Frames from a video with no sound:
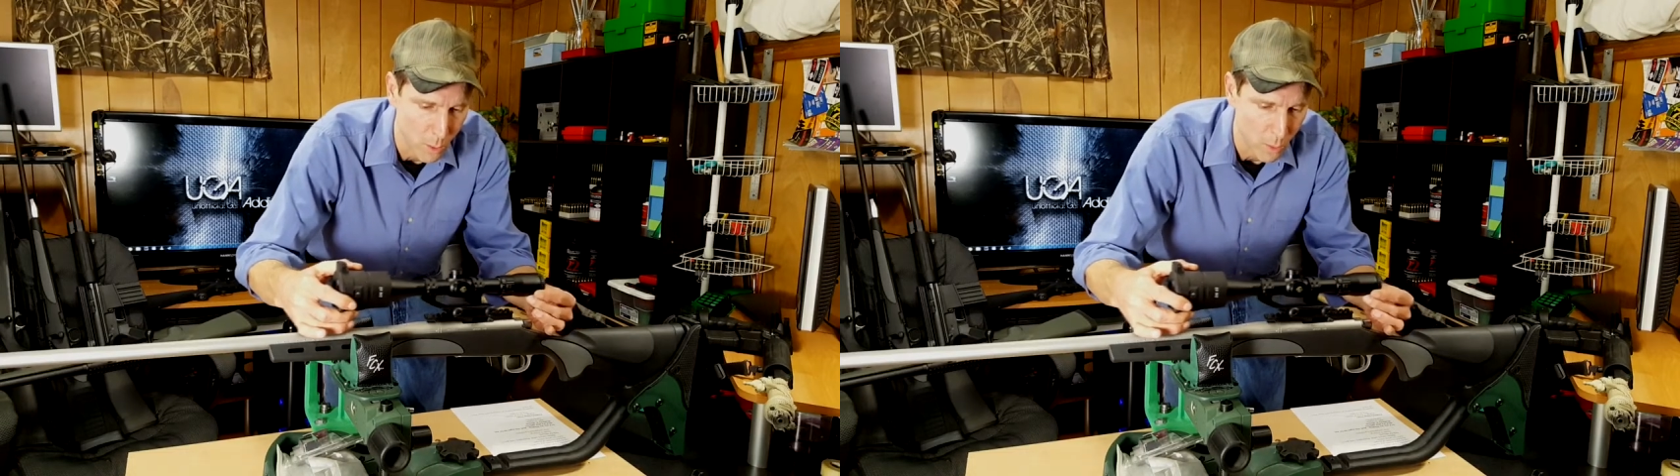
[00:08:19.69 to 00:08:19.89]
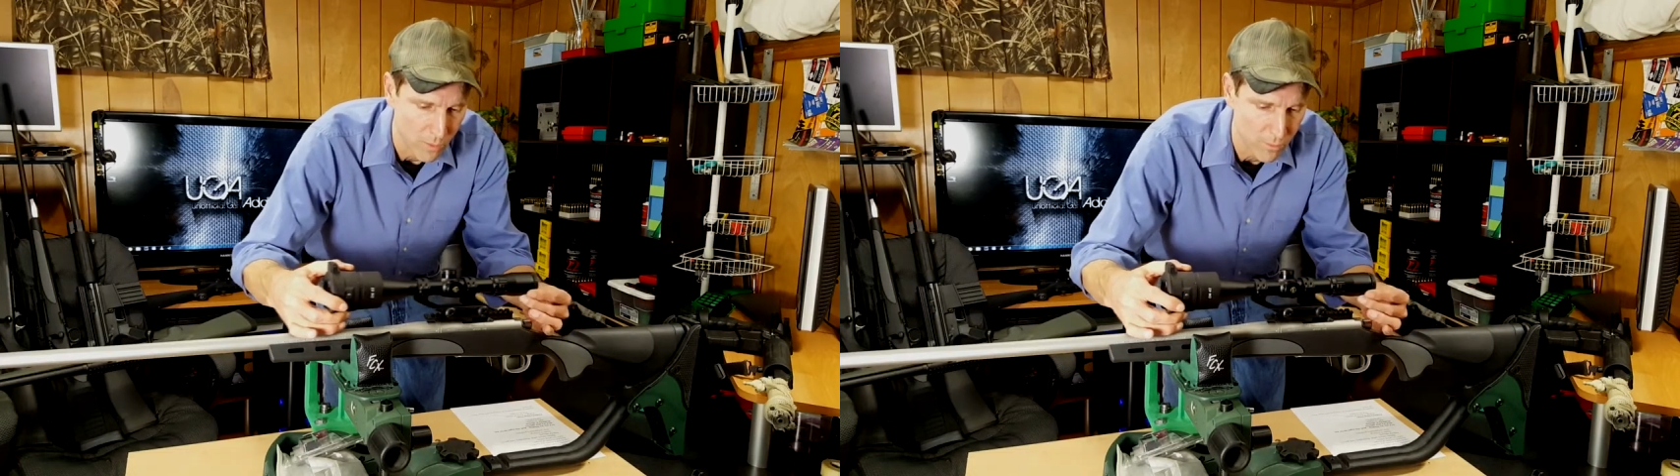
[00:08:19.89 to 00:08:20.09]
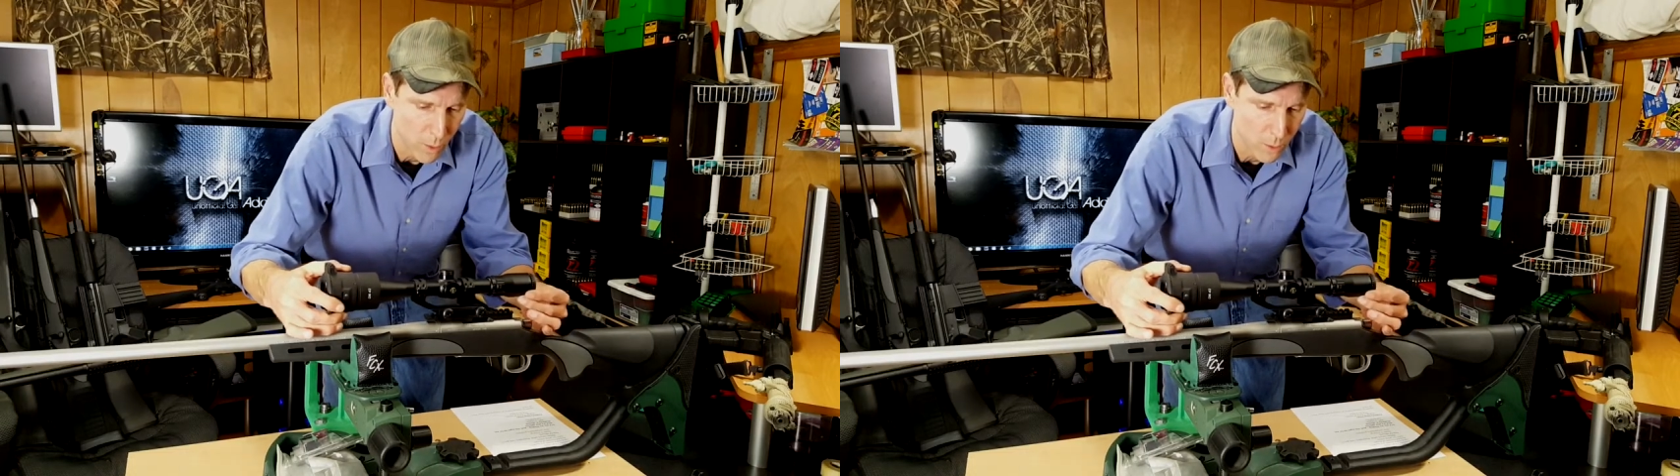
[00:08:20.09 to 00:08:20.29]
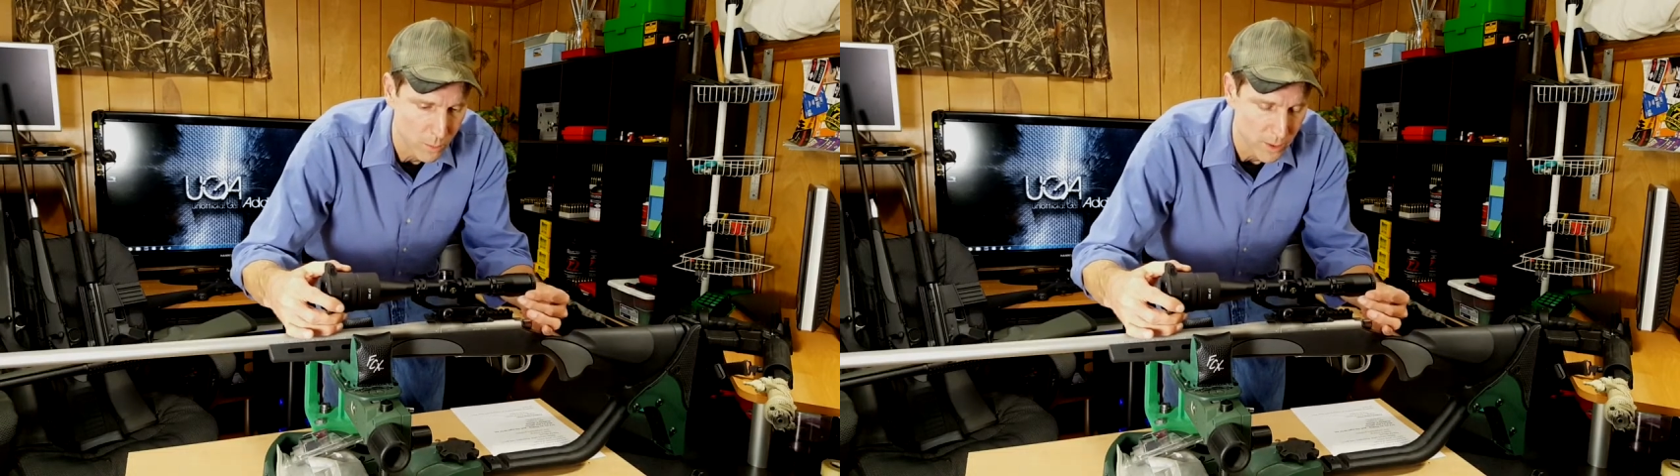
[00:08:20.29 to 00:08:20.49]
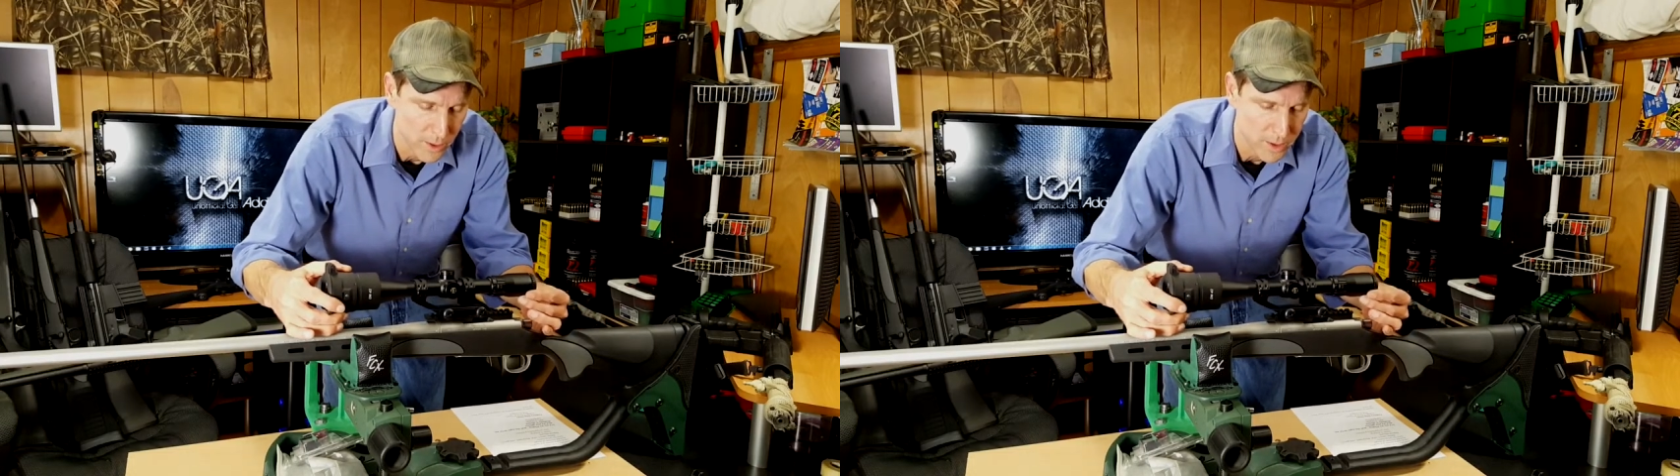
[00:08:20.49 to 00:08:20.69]
or
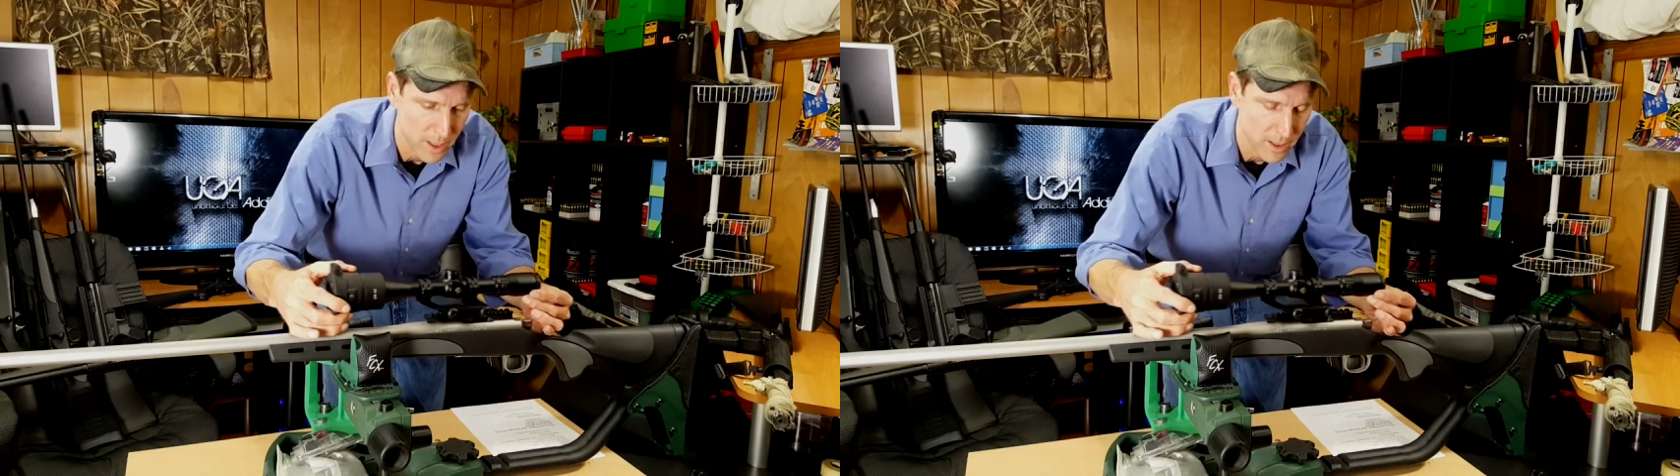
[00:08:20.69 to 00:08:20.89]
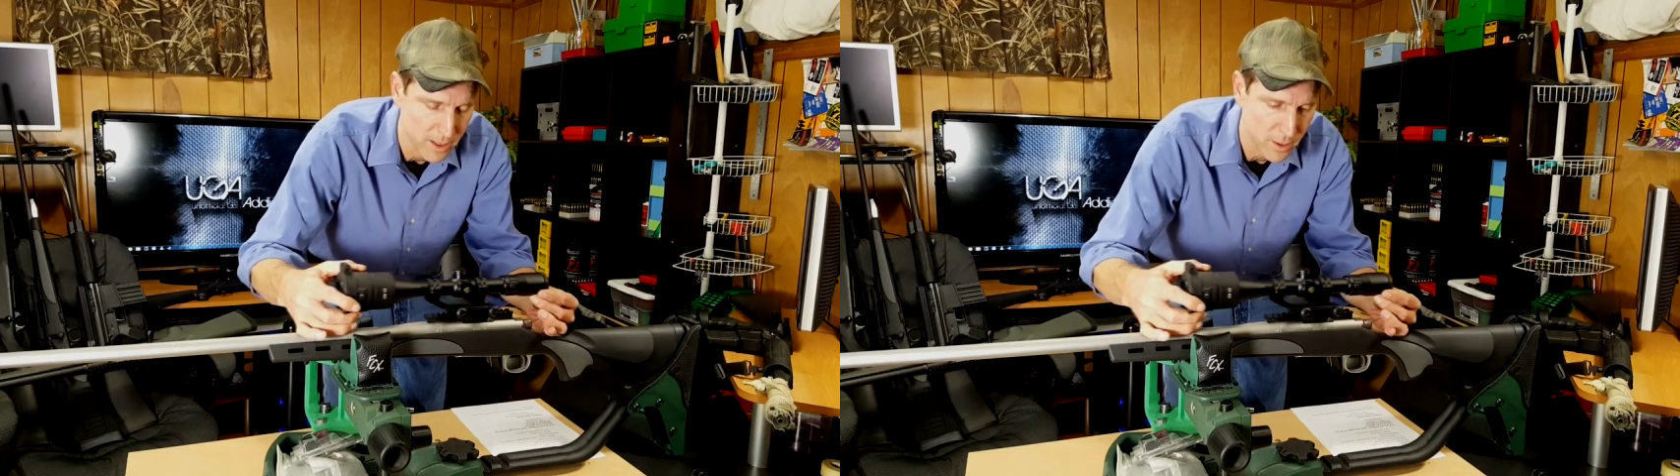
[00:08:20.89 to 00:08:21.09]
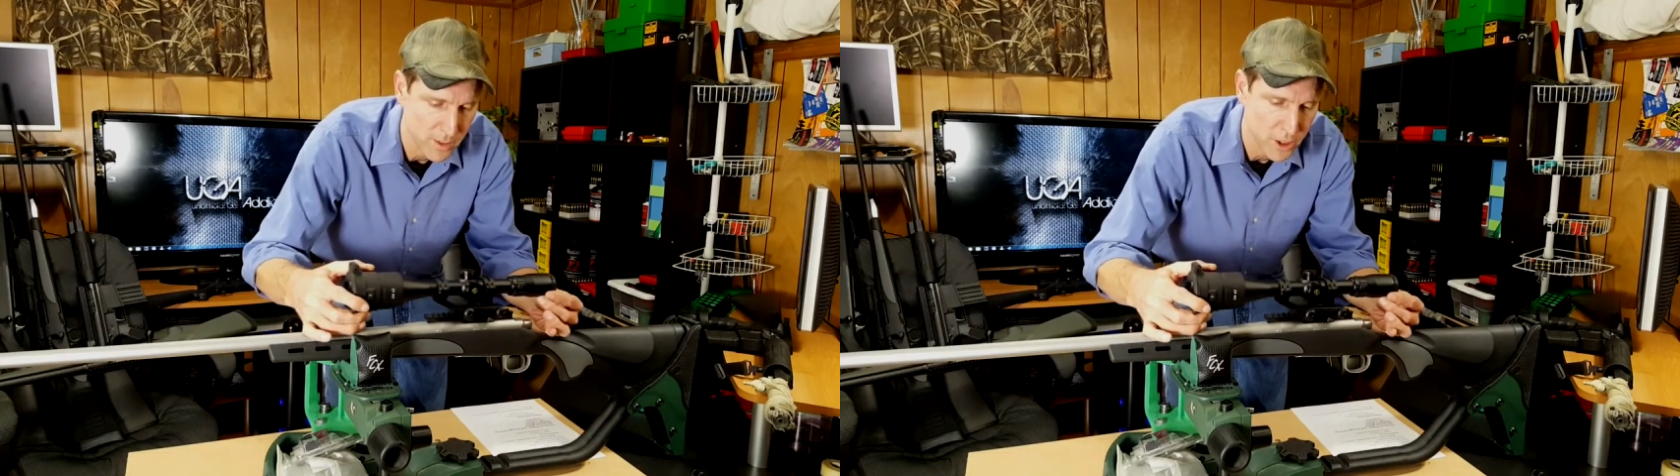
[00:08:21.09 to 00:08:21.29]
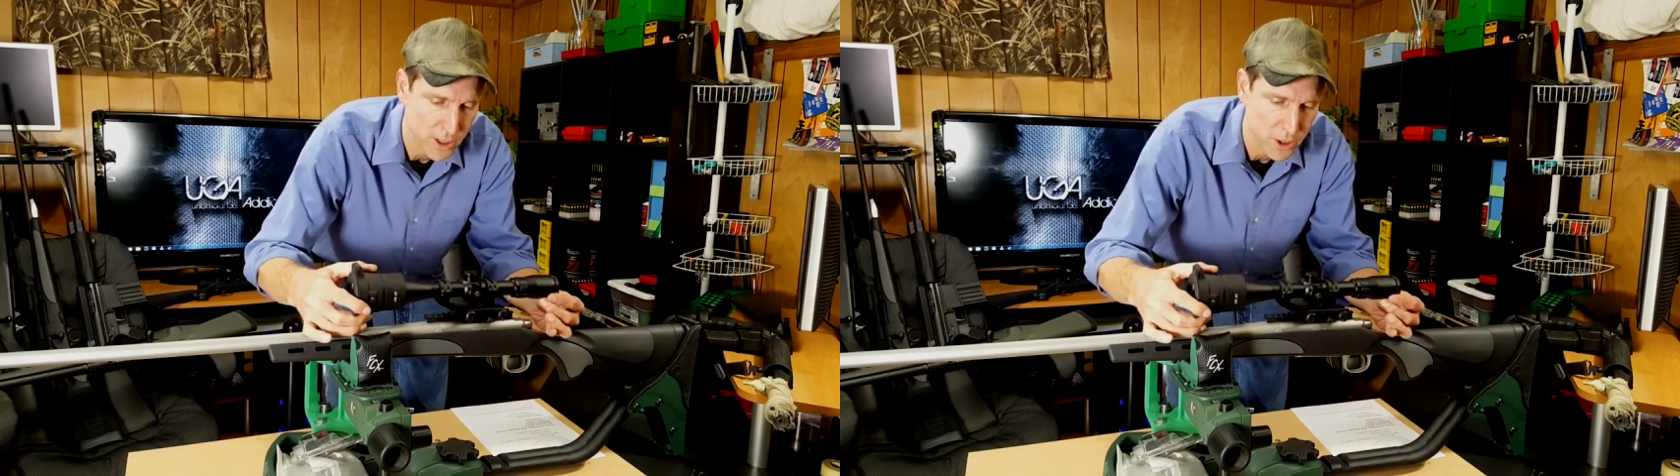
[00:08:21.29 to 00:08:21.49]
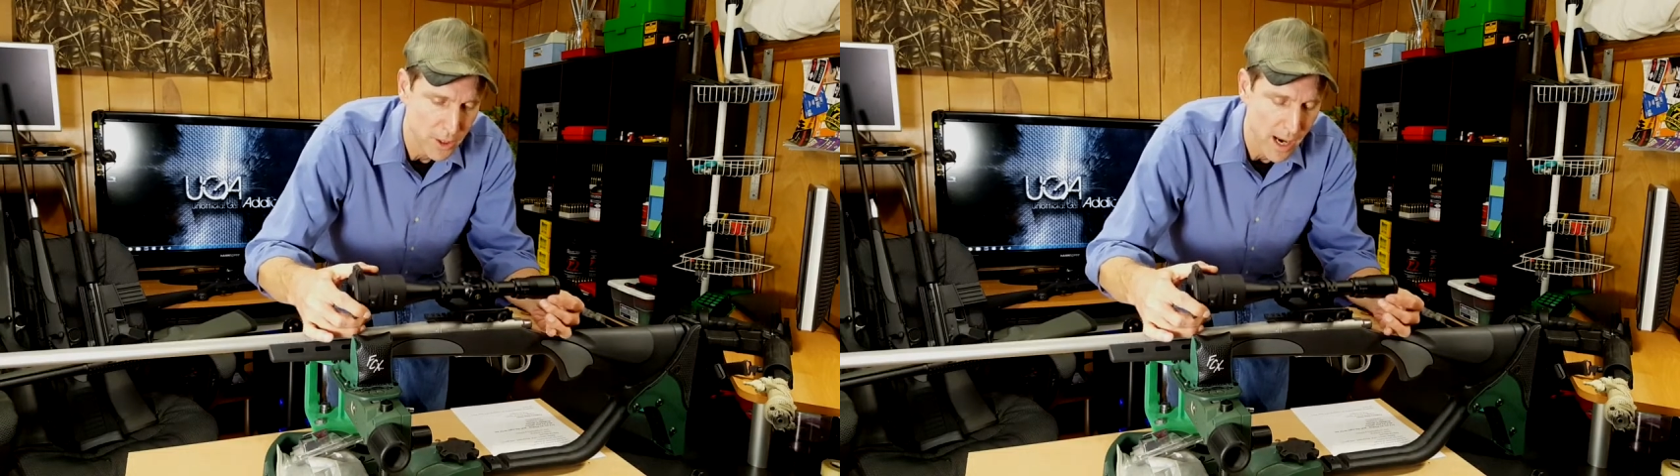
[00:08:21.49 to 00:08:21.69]
forwards to
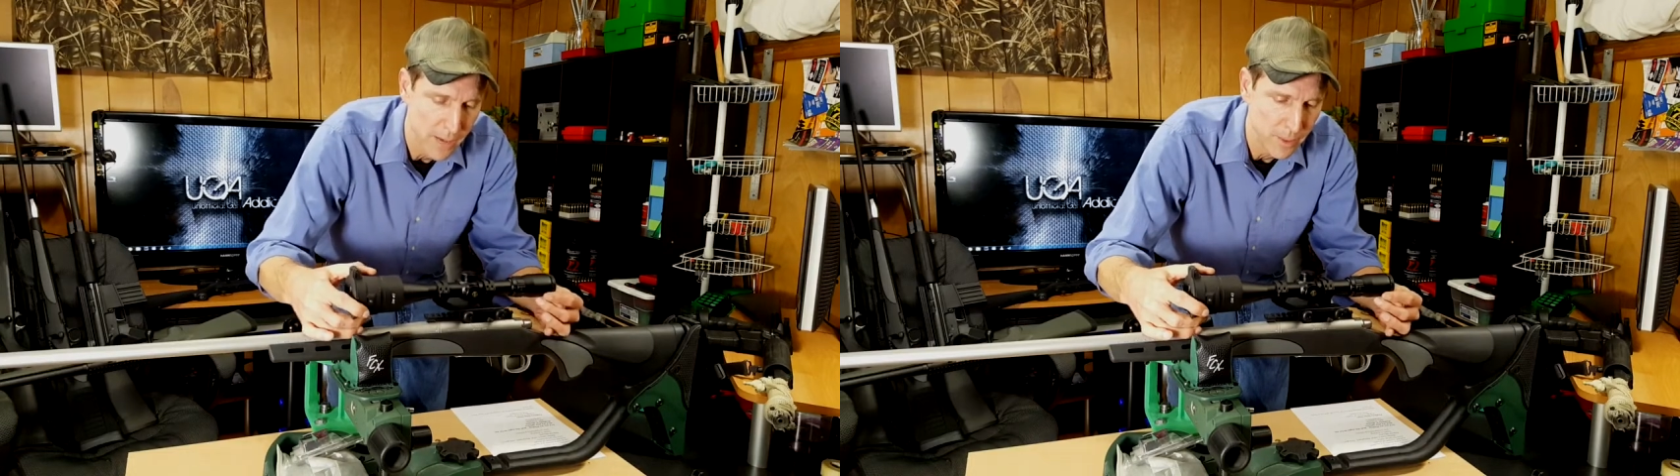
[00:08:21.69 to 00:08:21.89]
adjust your eye